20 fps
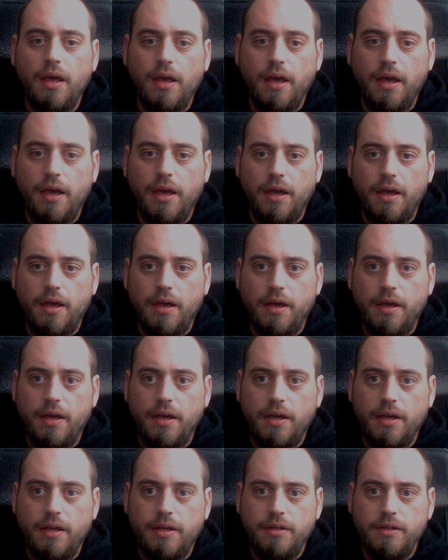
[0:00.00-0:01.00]

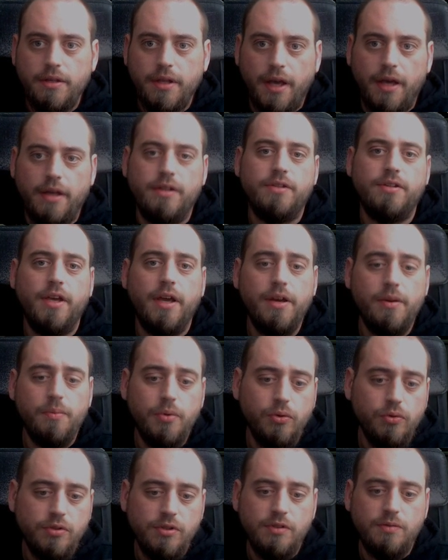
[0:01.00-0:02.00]
And yeah, the
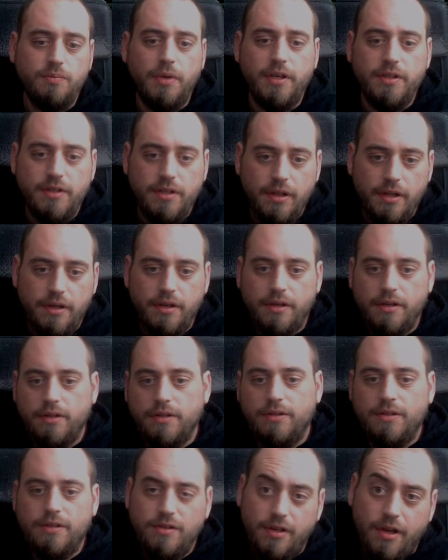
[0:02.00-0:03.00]
Scardyboost is basically
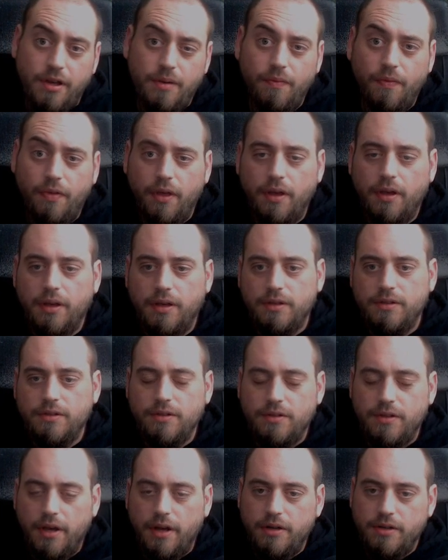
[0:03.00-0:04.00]
the same thing as the
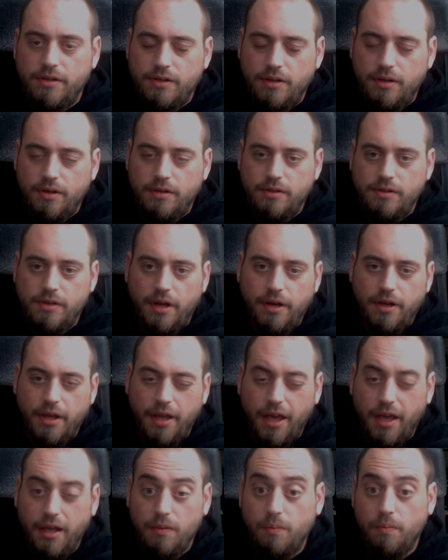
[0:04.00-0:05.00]

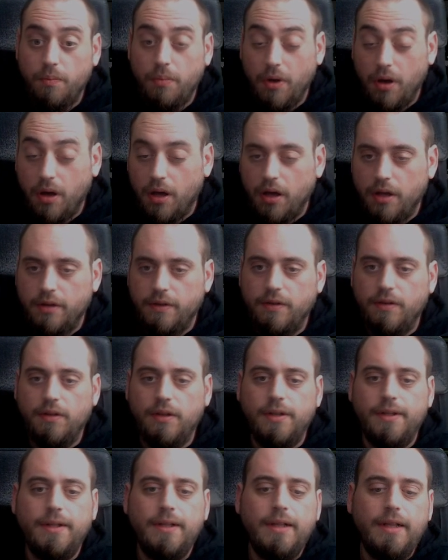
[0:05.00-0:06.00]
Scardycat, but
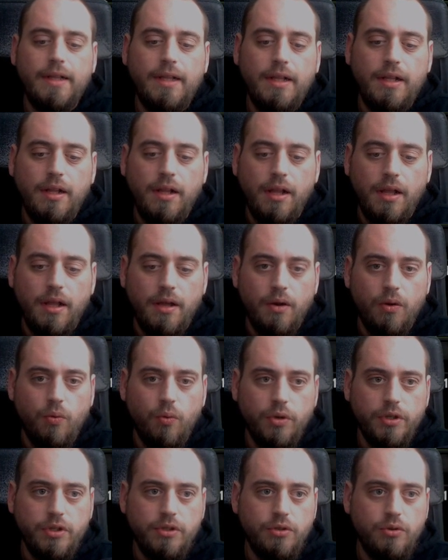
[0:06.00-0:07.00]

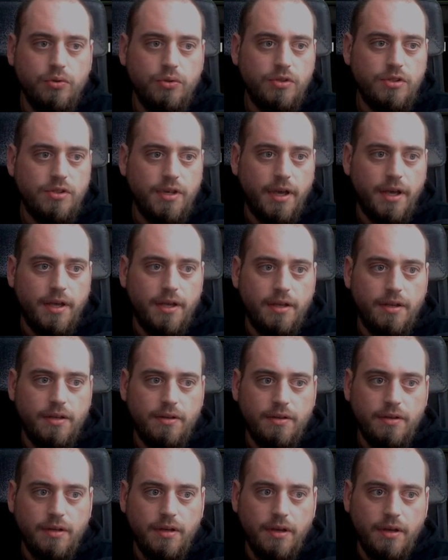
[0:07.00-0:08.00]
we do
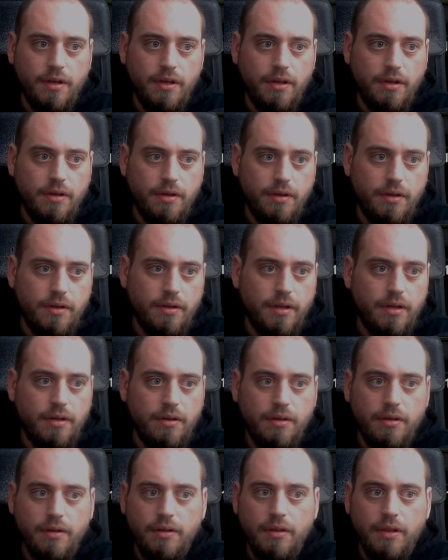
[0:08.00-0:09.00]
send a
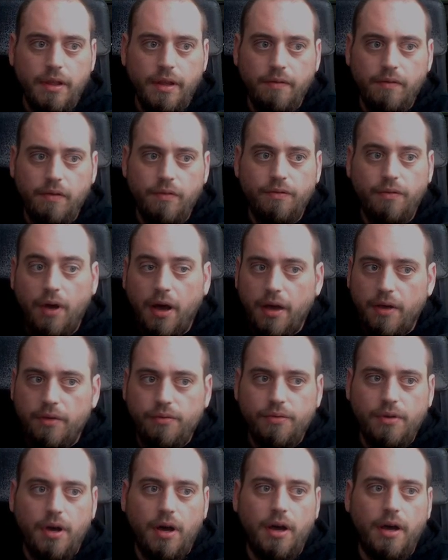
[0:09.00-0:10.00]
level
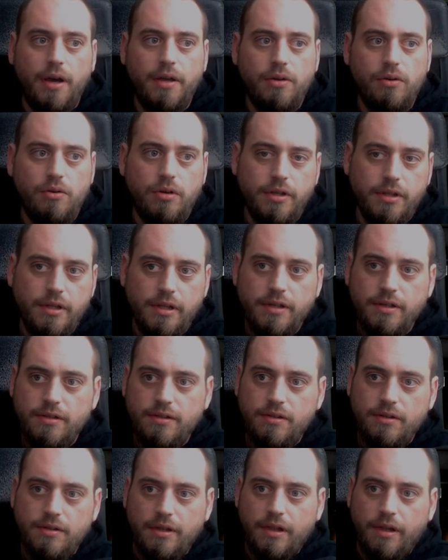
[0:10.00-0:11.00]
5 guy, or at
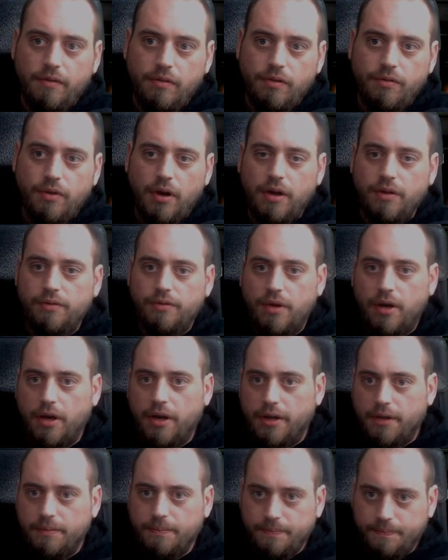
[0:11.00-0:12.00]
least a level 5
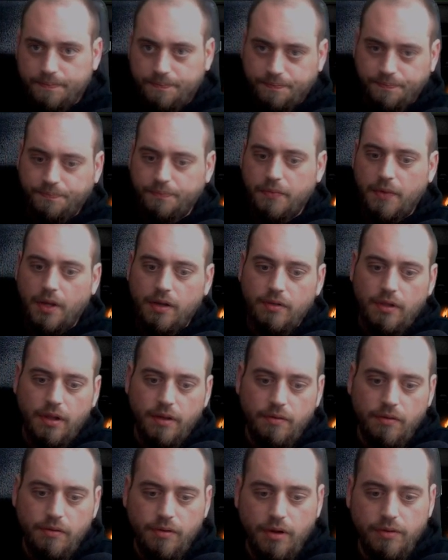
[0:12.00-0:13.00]
guy,
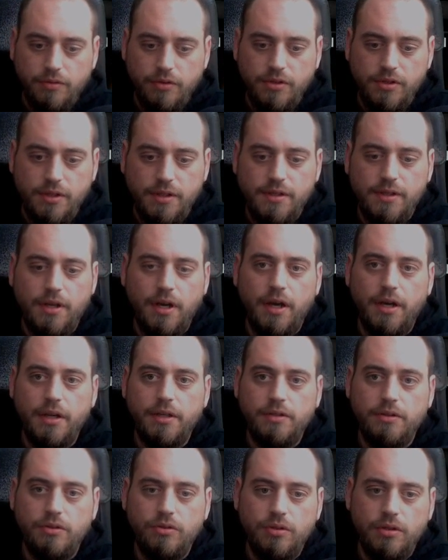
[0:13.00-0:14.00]
level 5 or 6 guy
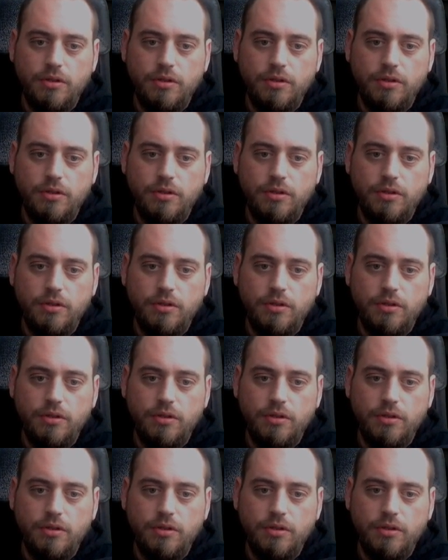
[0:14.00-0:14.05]
into the